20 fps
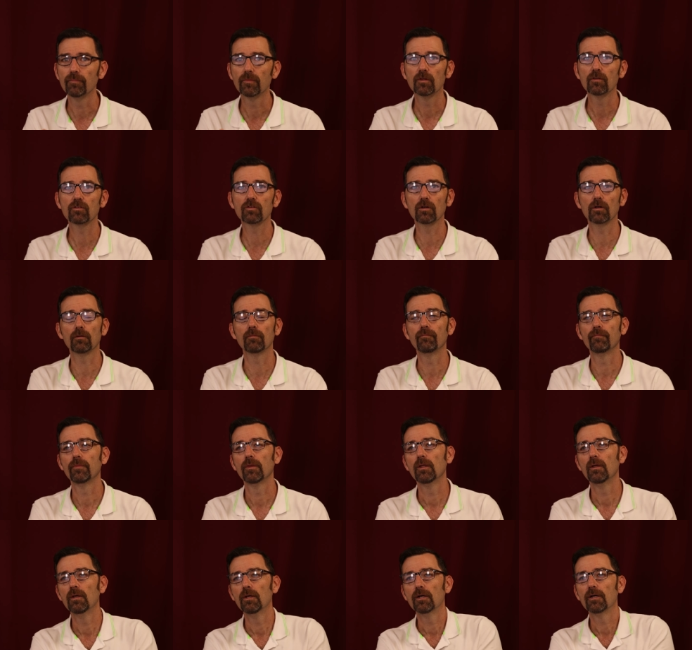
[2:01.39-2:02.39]
So,
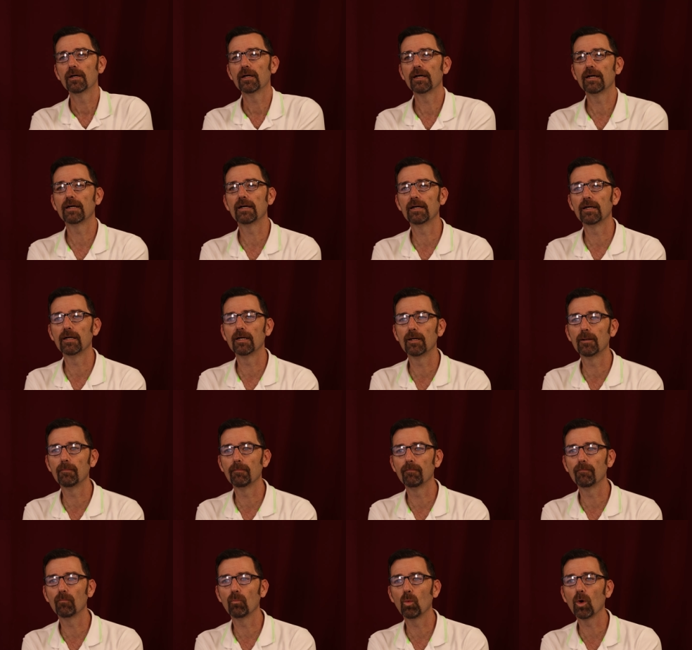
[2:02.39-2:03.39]

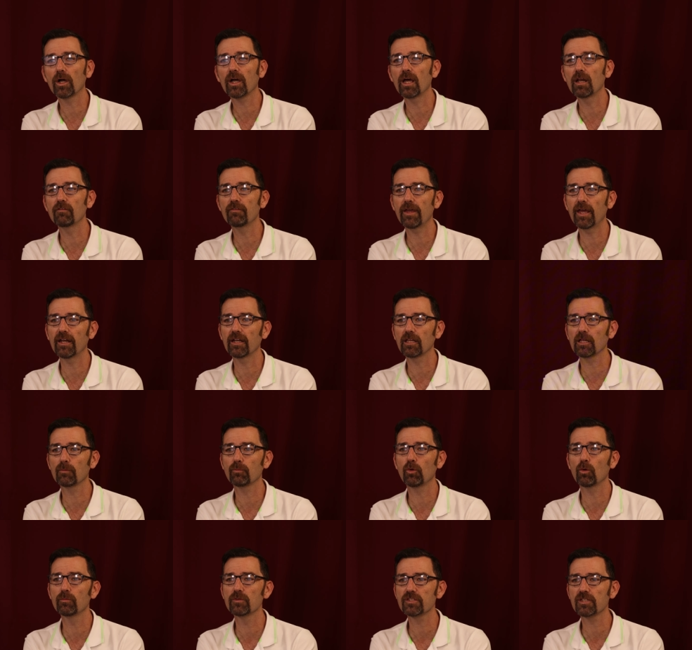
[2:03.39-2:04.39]
what kind of handling
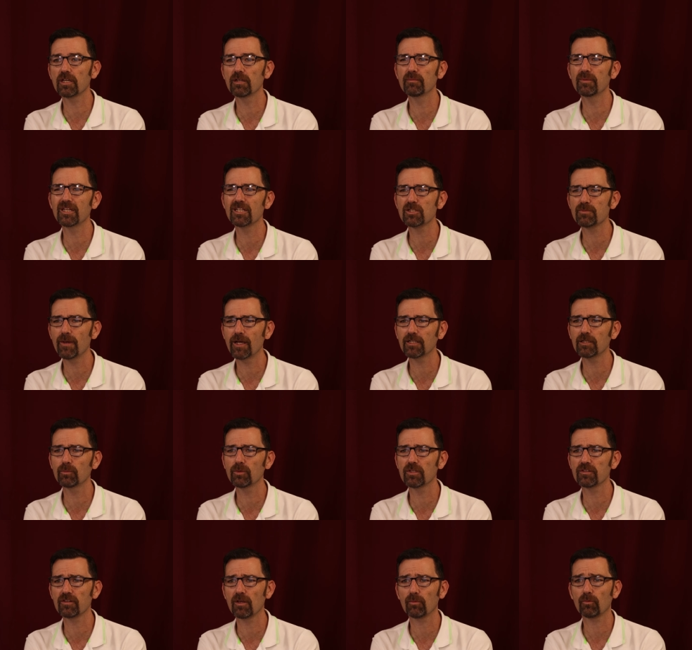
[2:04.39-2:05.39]
improvements can be expected with
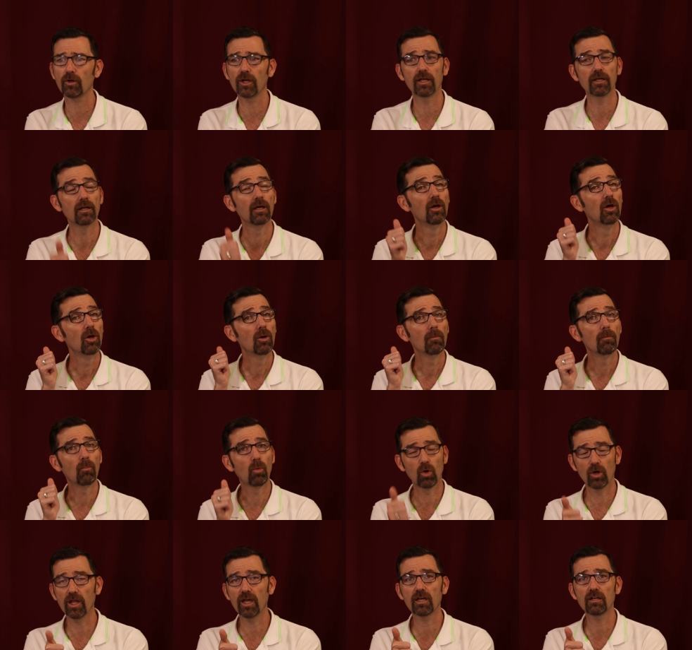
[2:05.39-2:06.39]
this upgrade?
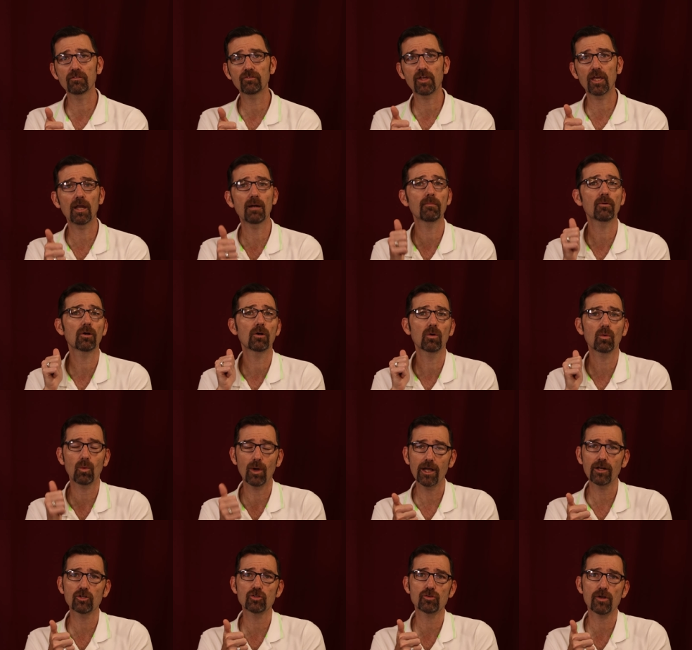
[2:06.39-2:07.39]
More negative camber,
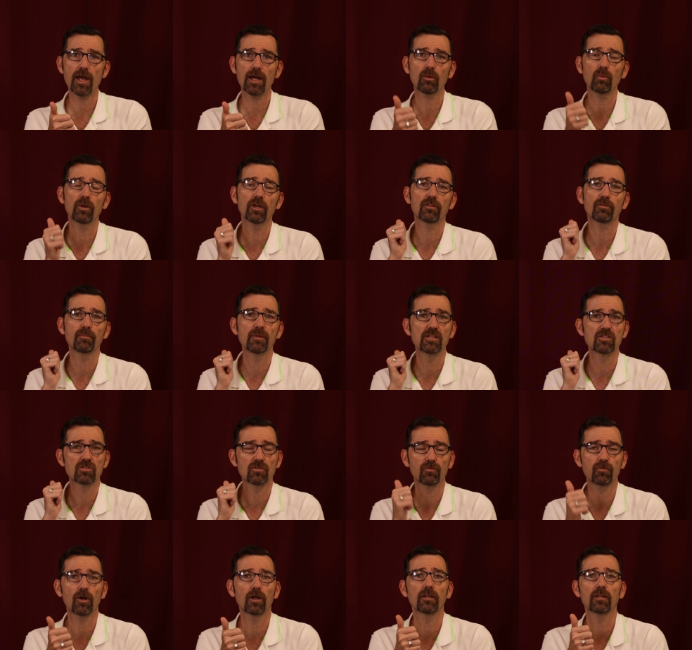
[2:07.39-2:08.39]
wider track width means the
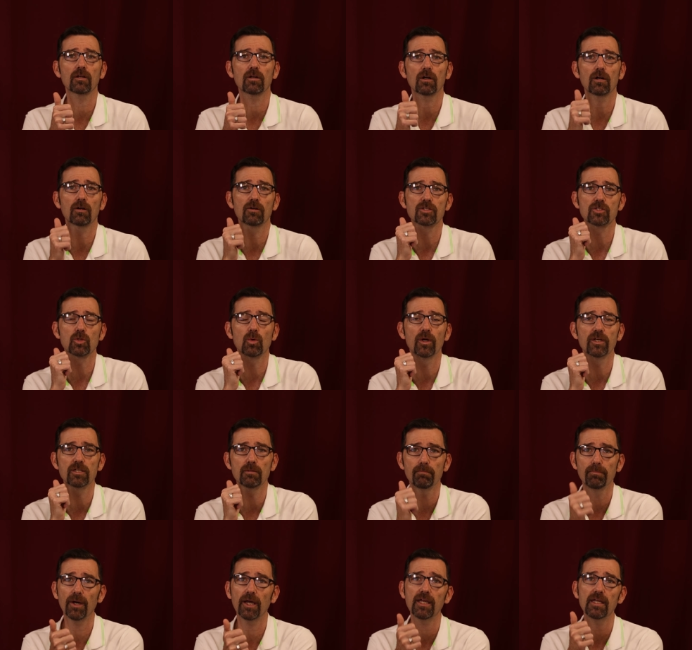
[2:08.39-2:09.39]
front of the car is going to
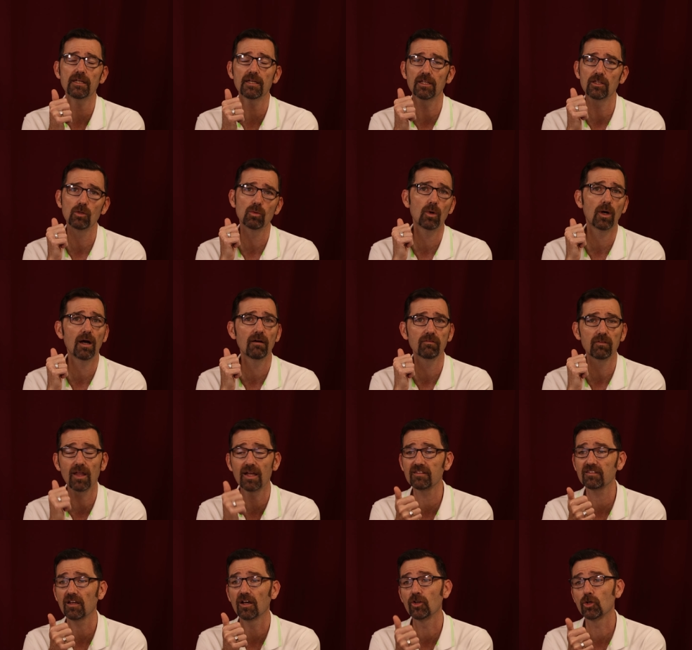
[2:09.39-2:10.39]
bite and you will have
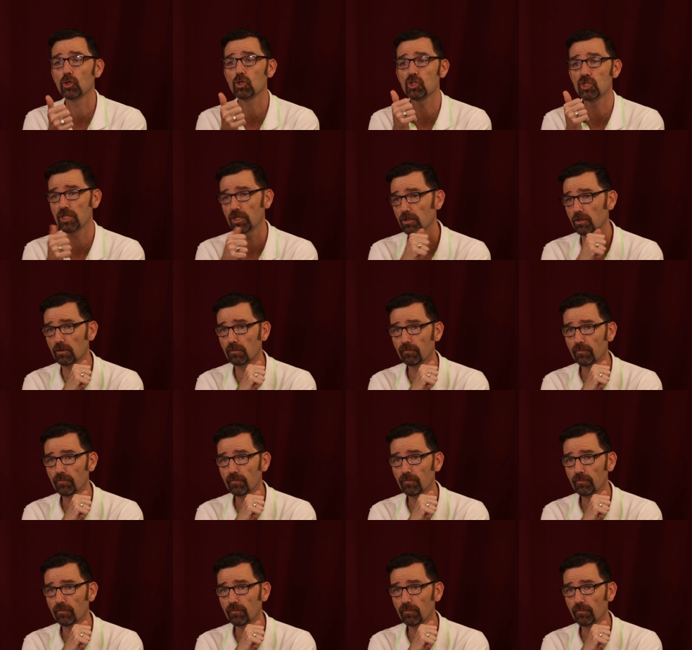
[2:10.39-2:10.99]
less understeer.